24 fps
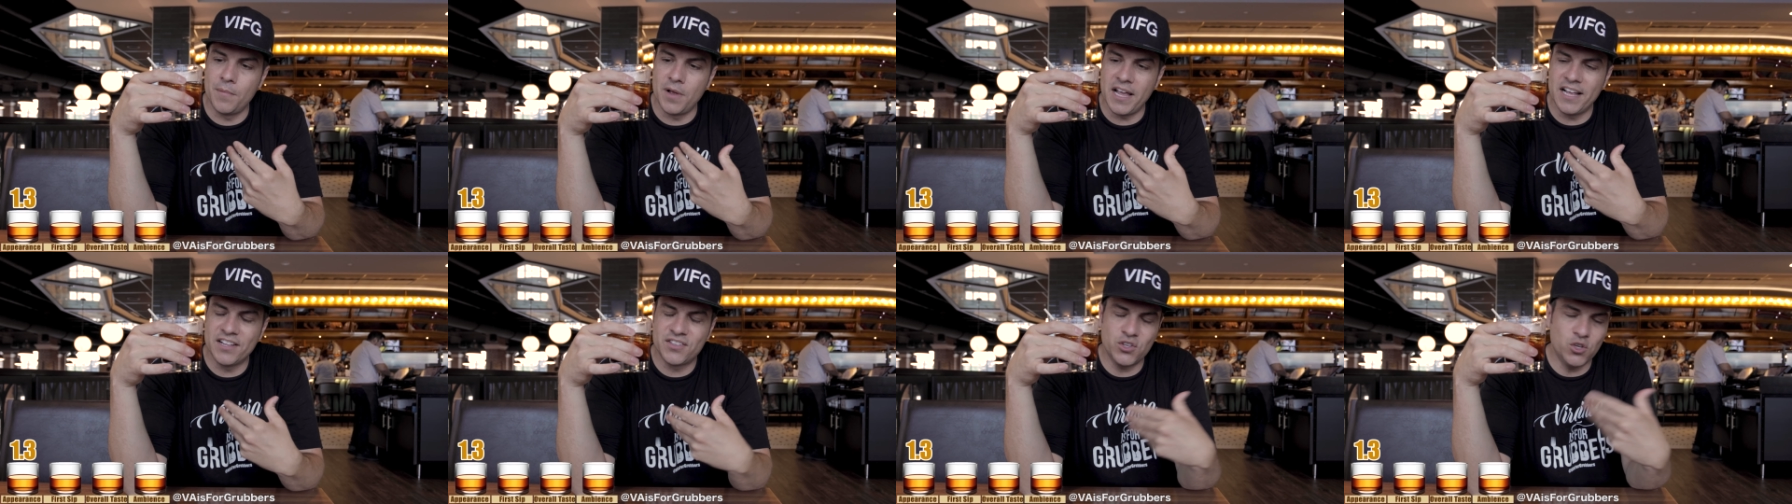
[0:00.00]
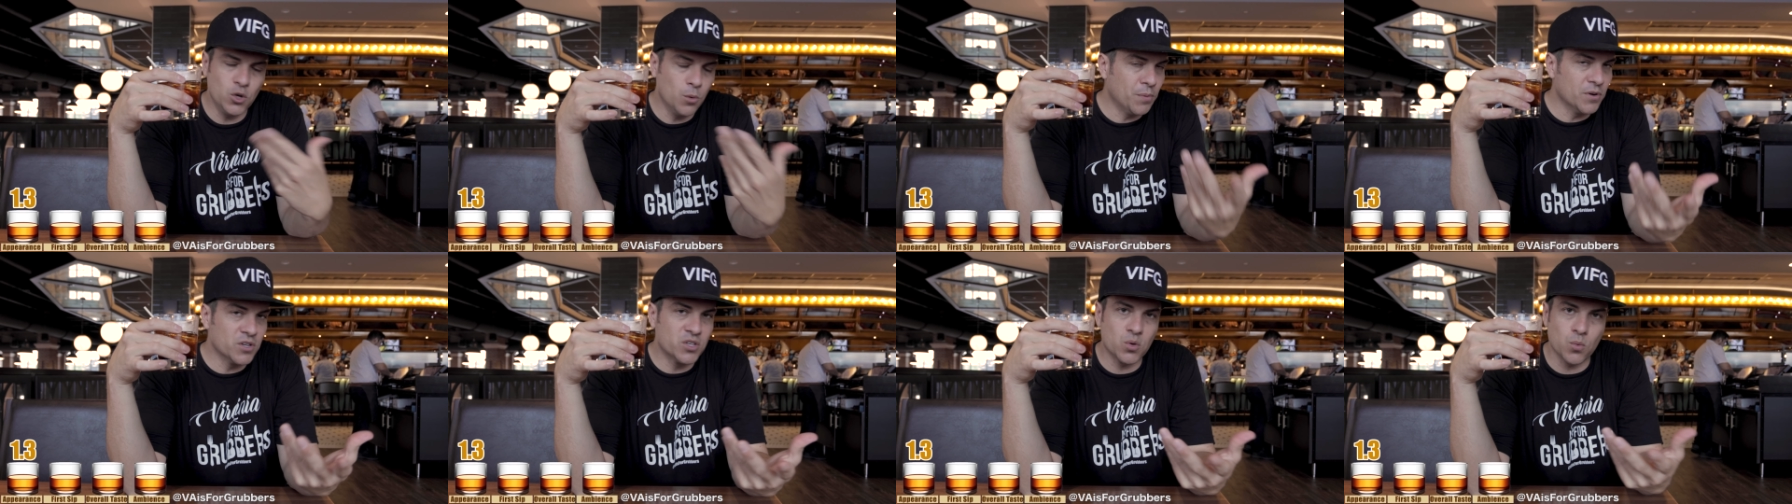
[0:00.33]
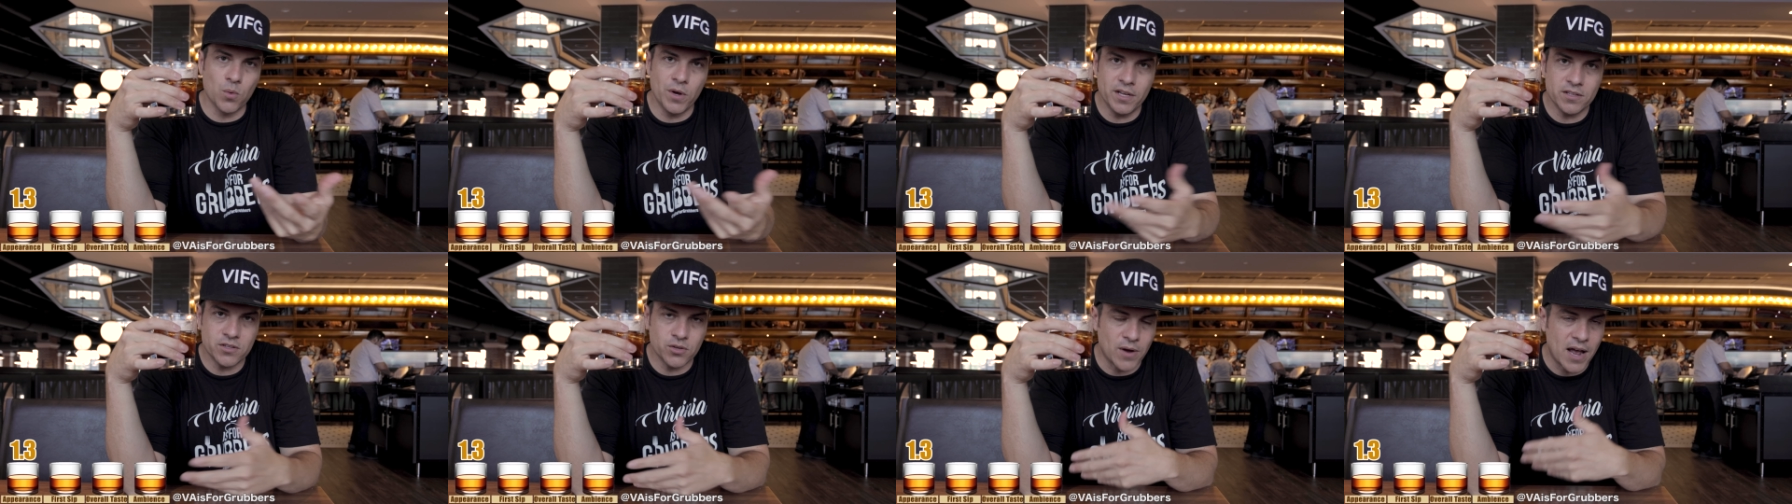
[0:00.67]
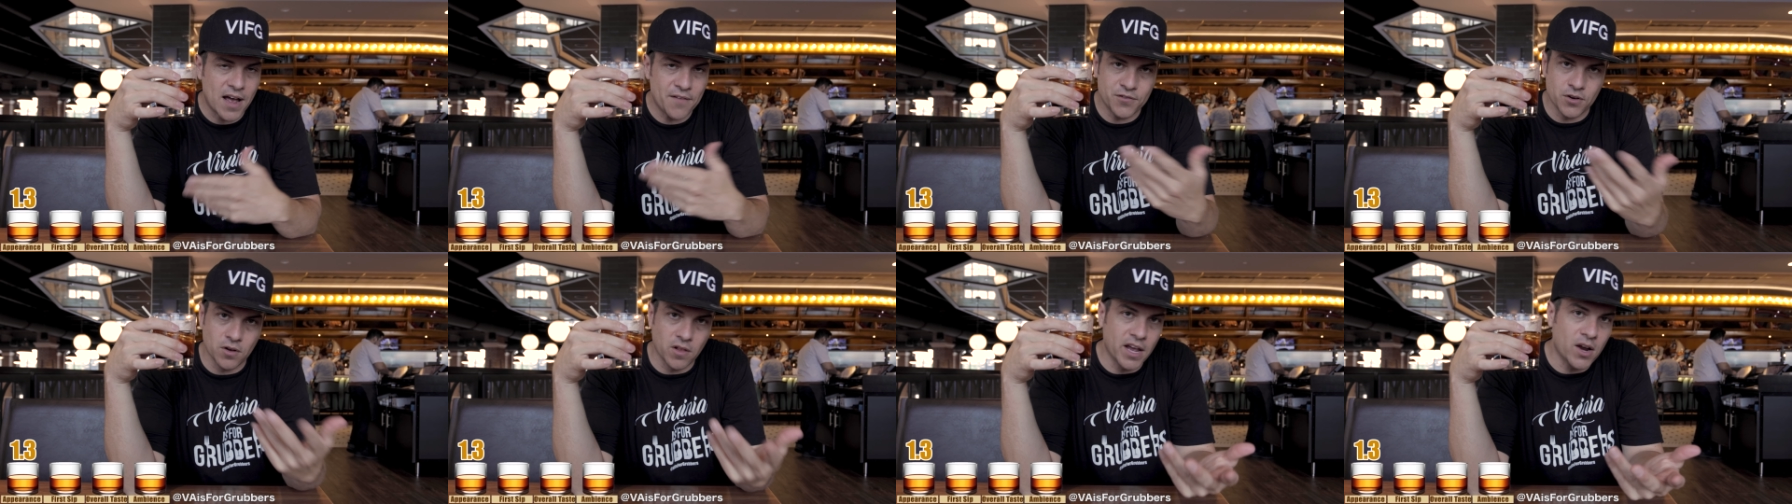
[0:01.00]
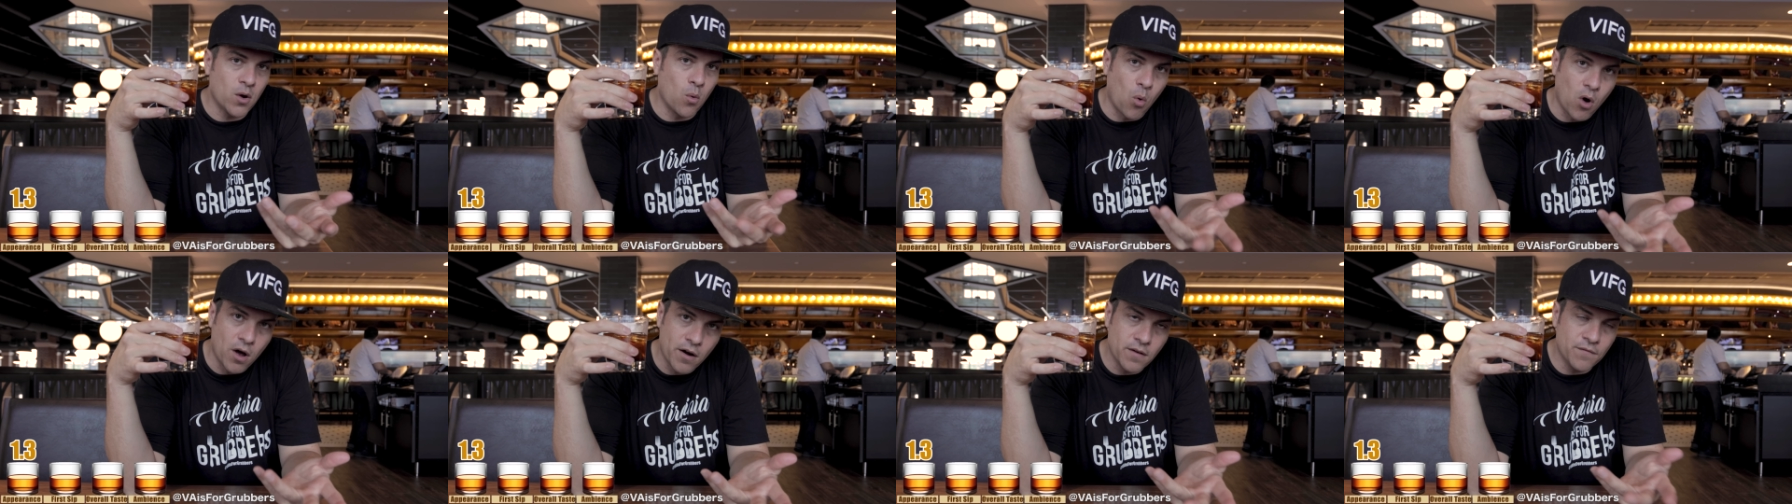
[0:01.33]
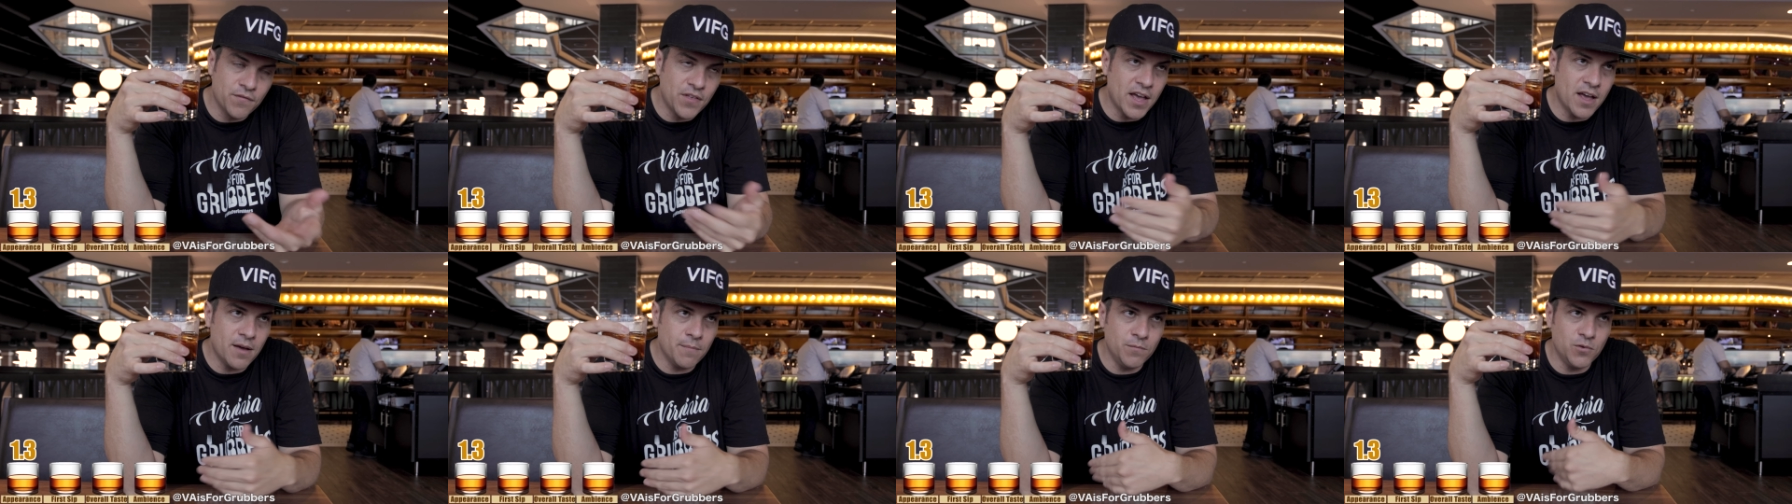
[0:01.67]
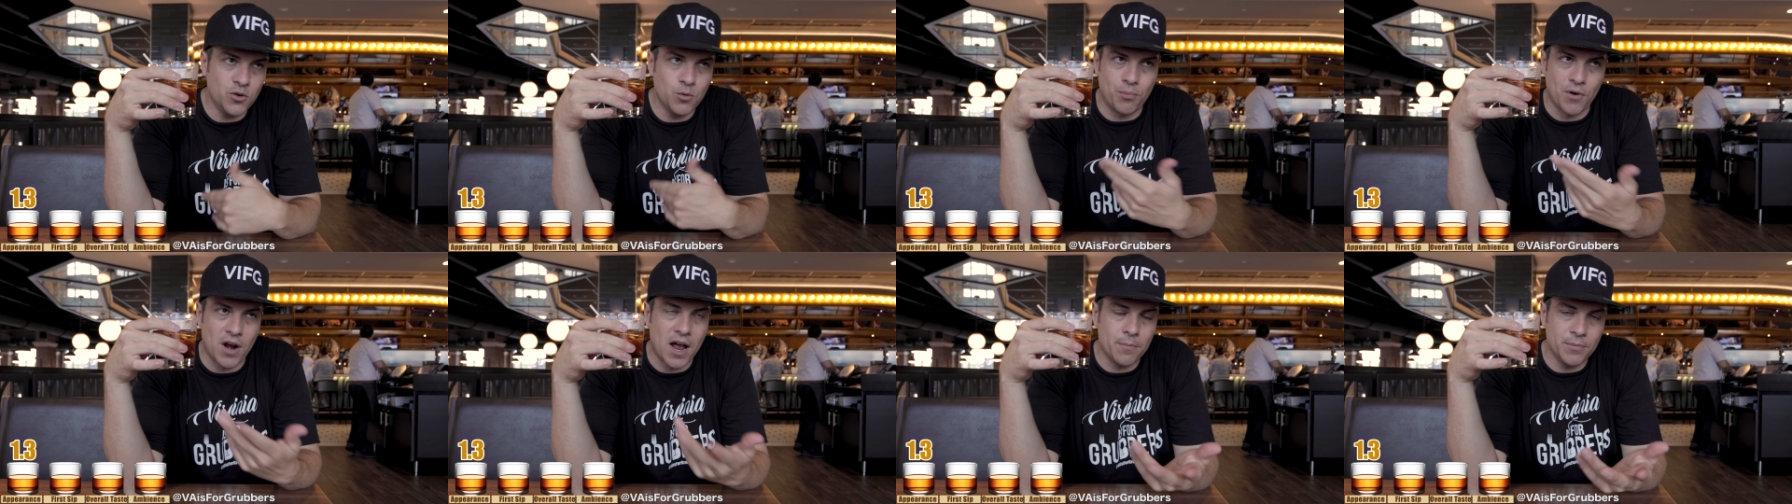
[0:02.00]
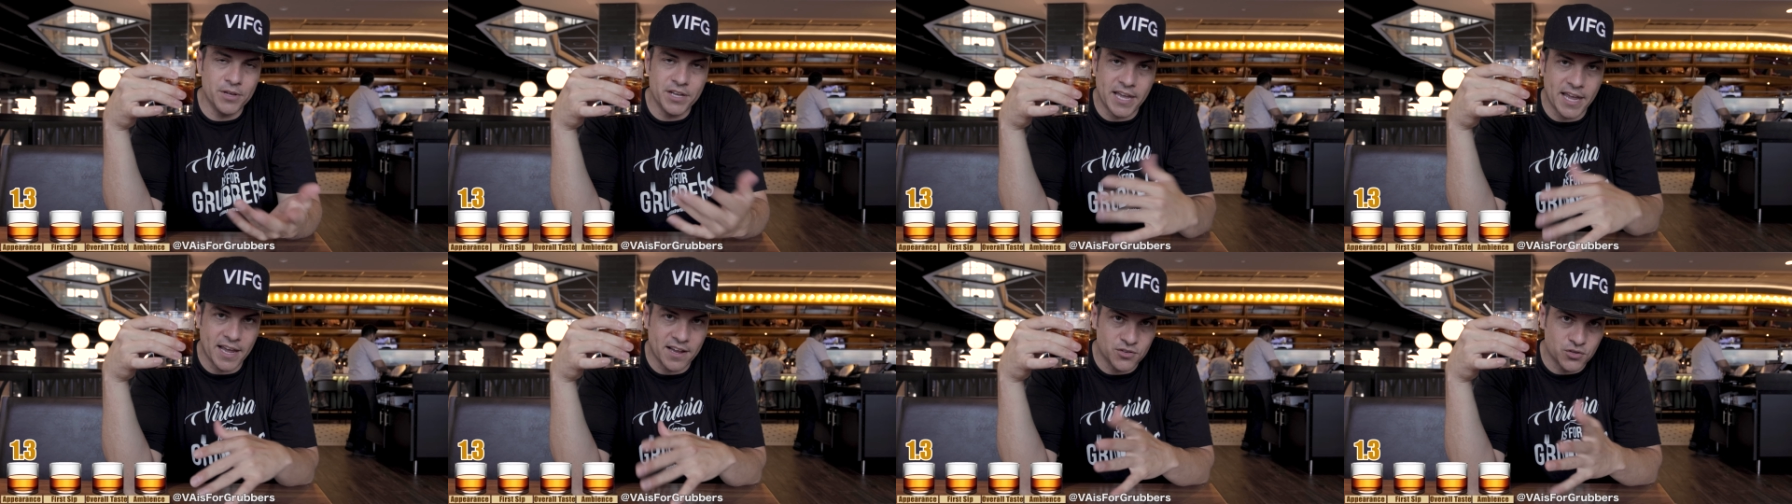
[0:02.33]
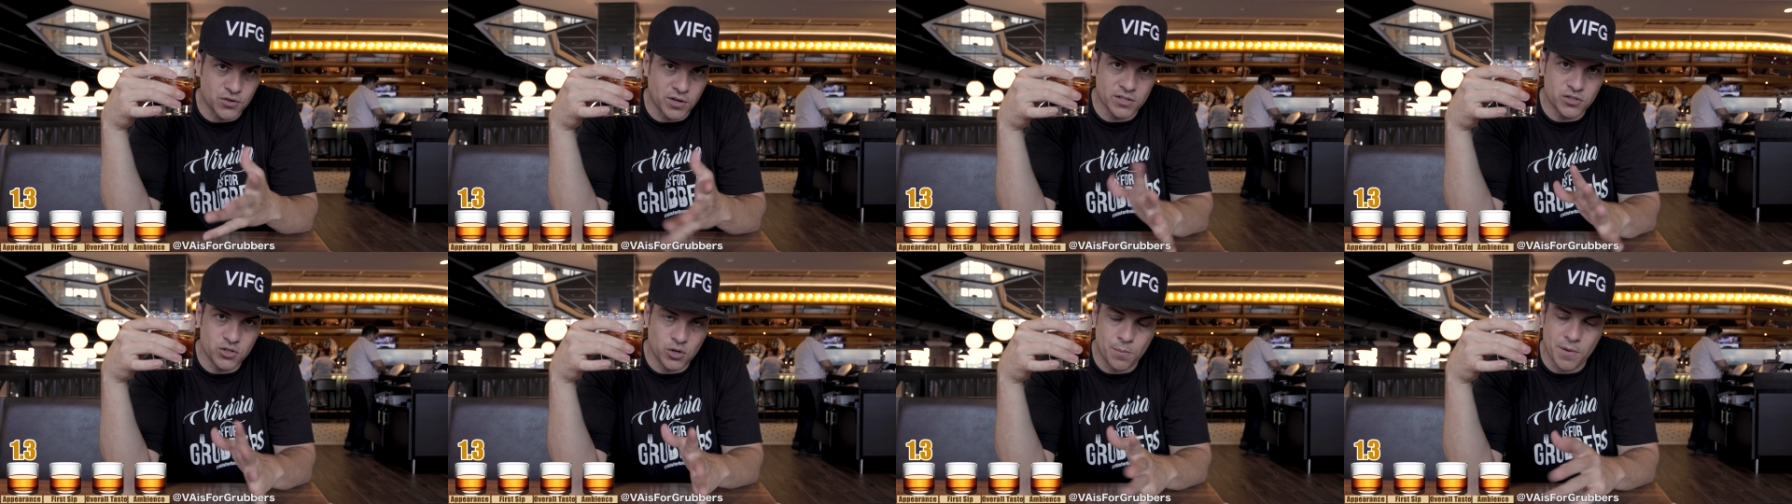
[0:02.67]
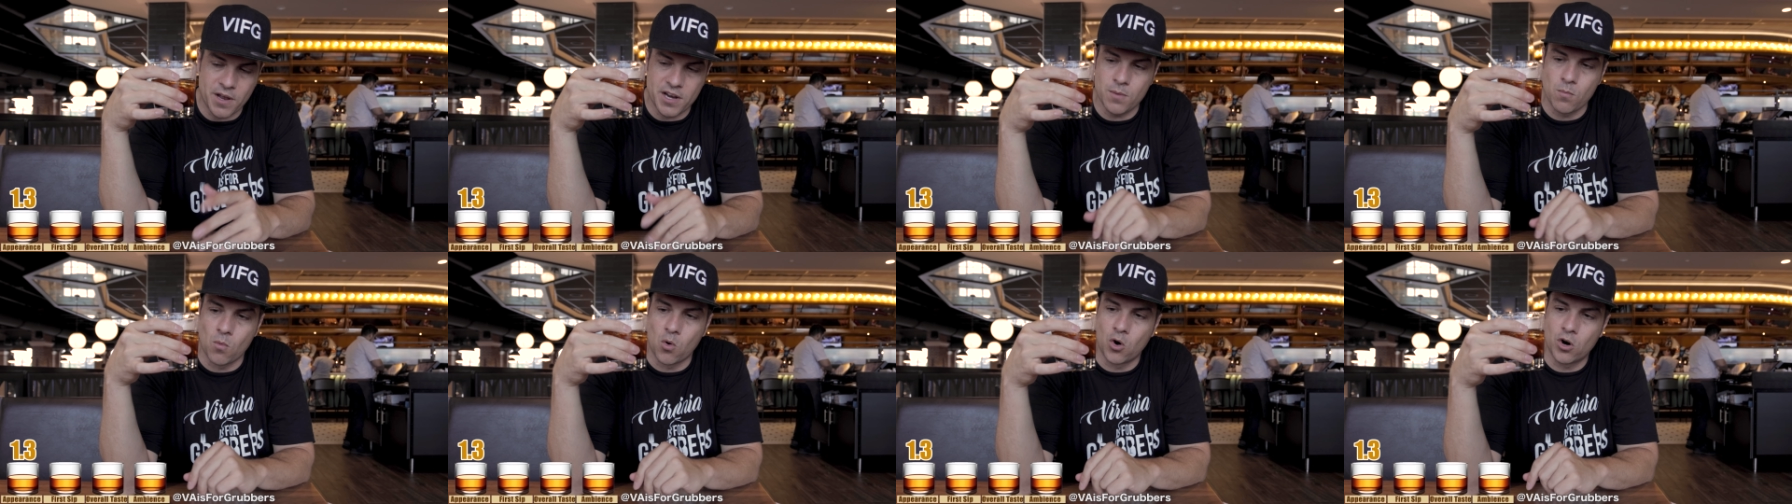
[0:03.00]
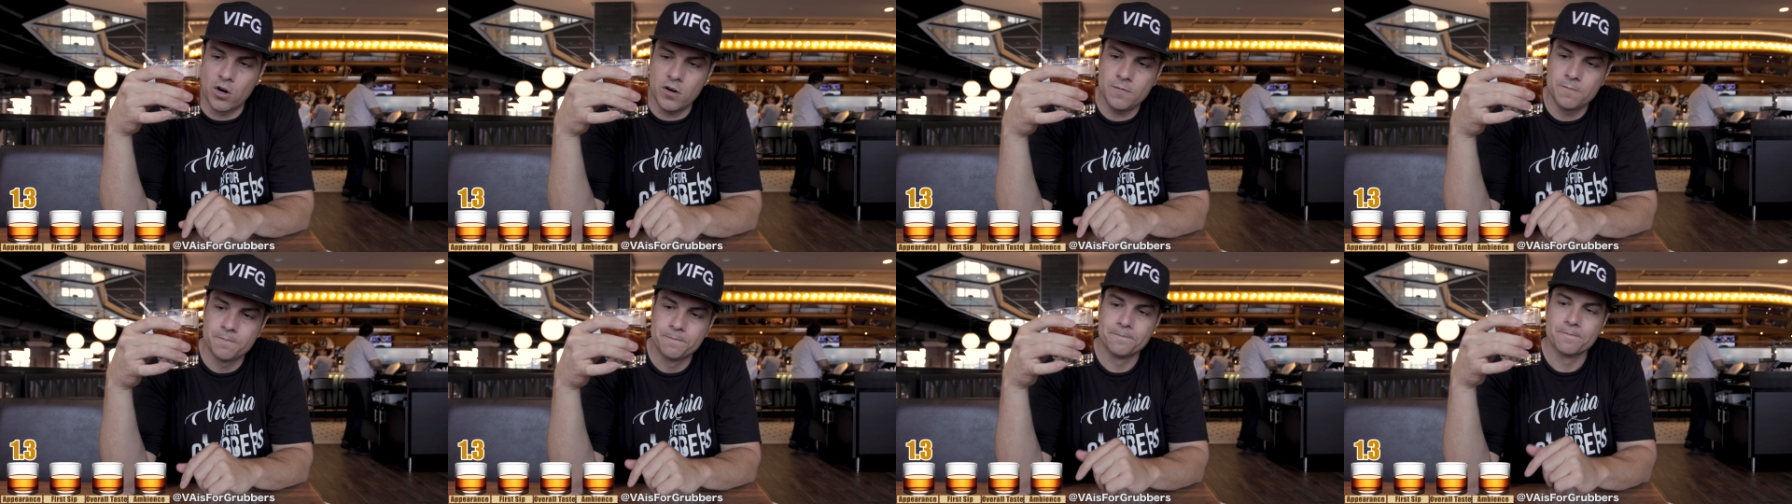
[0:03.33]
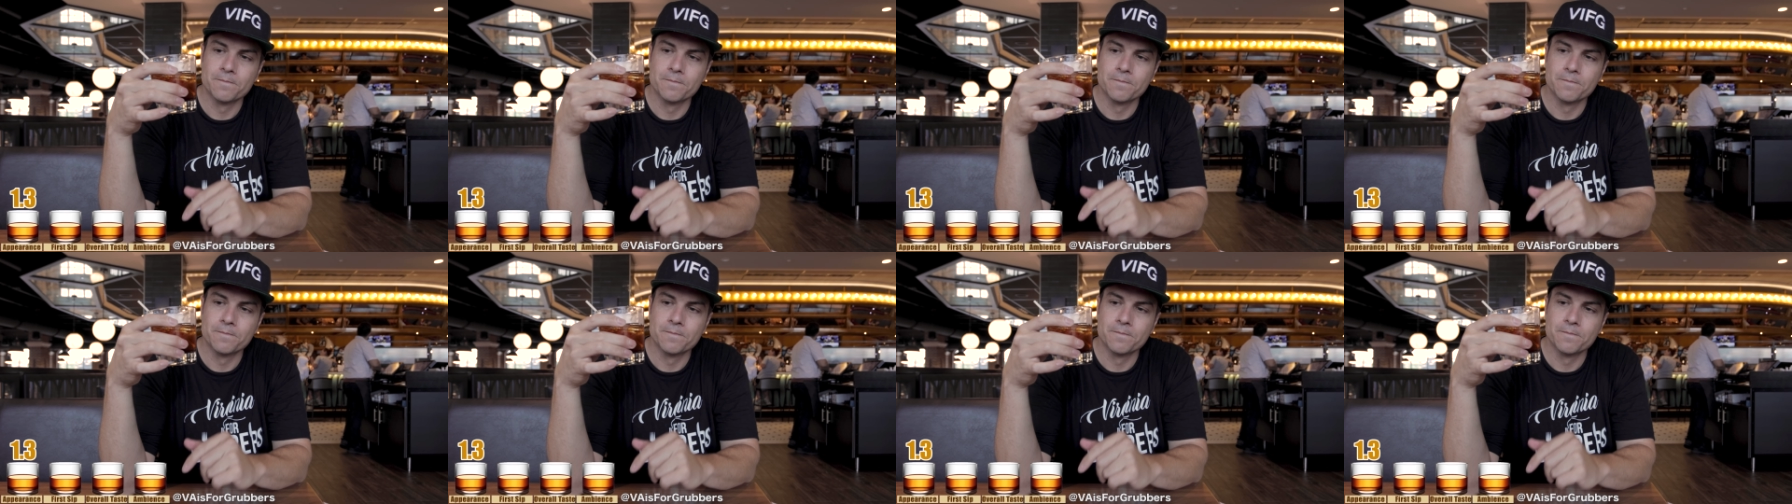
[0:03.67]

It's super sweet, so after like one of them, you probably can't drink too many more.